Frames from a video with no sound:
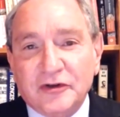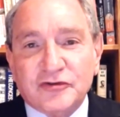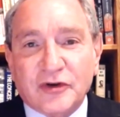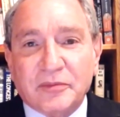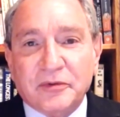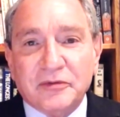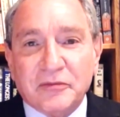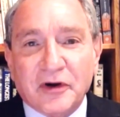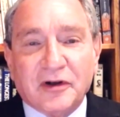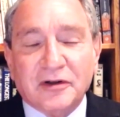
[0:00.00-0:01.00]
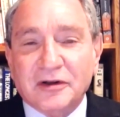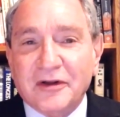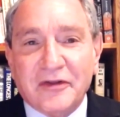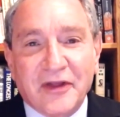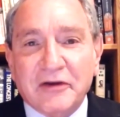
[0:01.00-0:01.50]
Trump and Merkel,
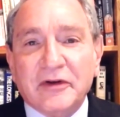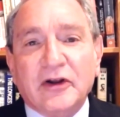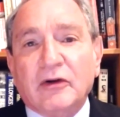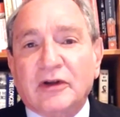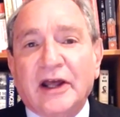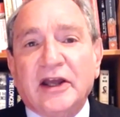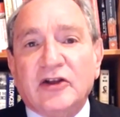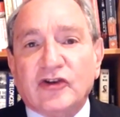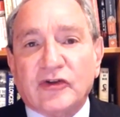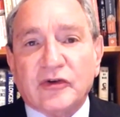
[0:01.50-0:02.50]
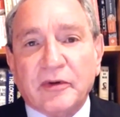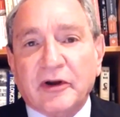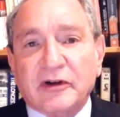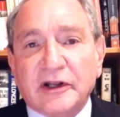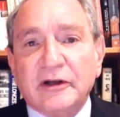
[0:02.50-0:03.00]
they really don't like each other,
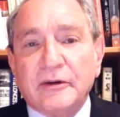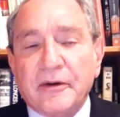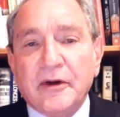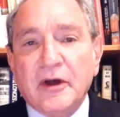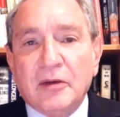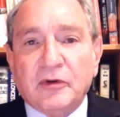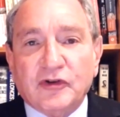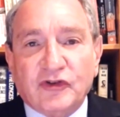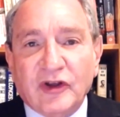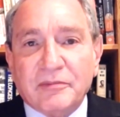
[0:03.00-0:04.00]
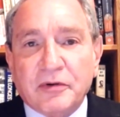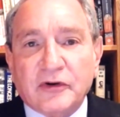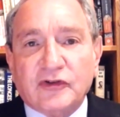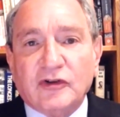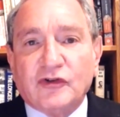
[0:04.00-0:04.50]
apparently. But you're seeing
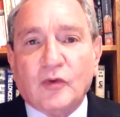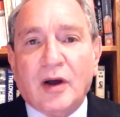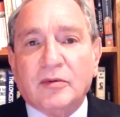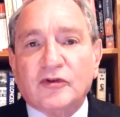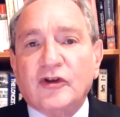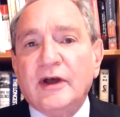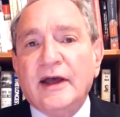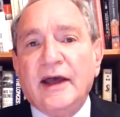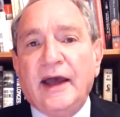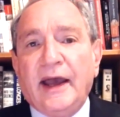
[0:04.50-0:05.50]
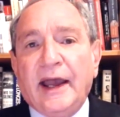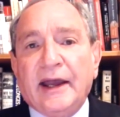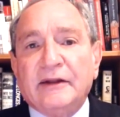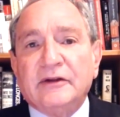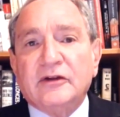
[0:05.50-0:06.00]
personal squabbles,
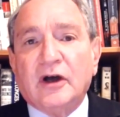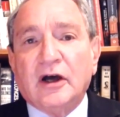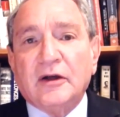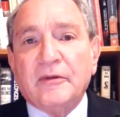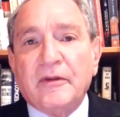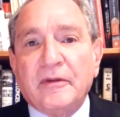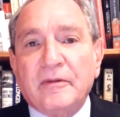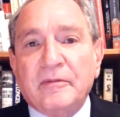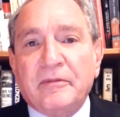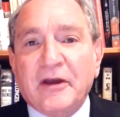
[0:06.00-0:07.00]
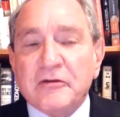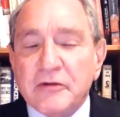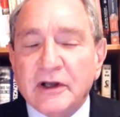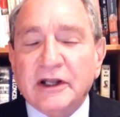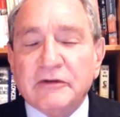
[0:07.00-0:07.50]
and they
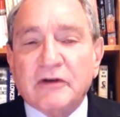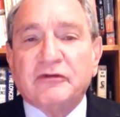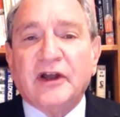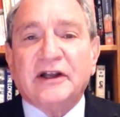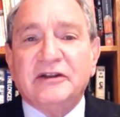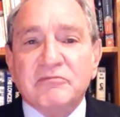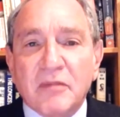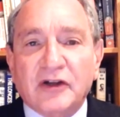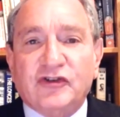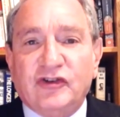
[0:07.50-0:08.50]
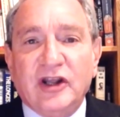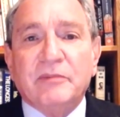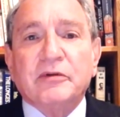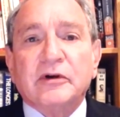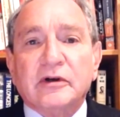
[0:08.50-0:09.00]
really reflect much
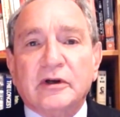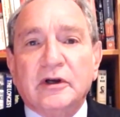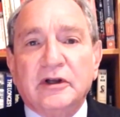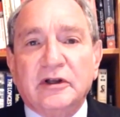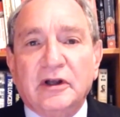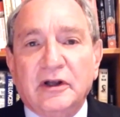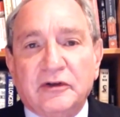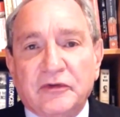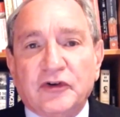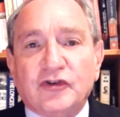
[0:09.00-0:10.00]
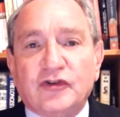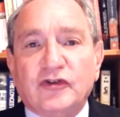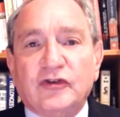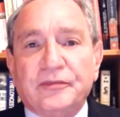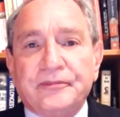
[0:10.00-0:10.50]
deeper
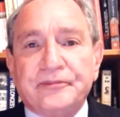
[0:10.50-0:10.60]
divergences.